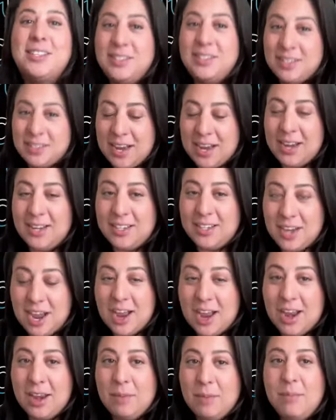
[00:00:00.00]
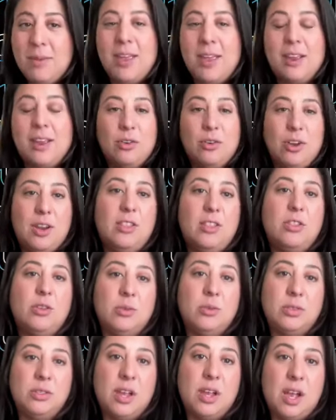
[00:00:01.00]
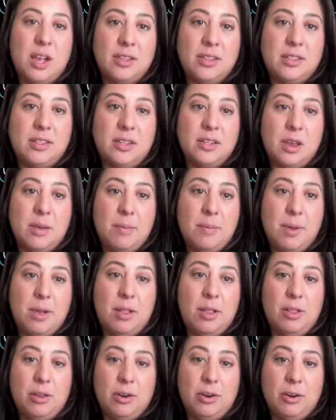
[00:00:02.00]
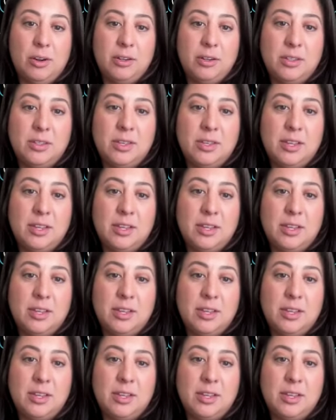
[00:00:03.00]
take time and create those custom alerts.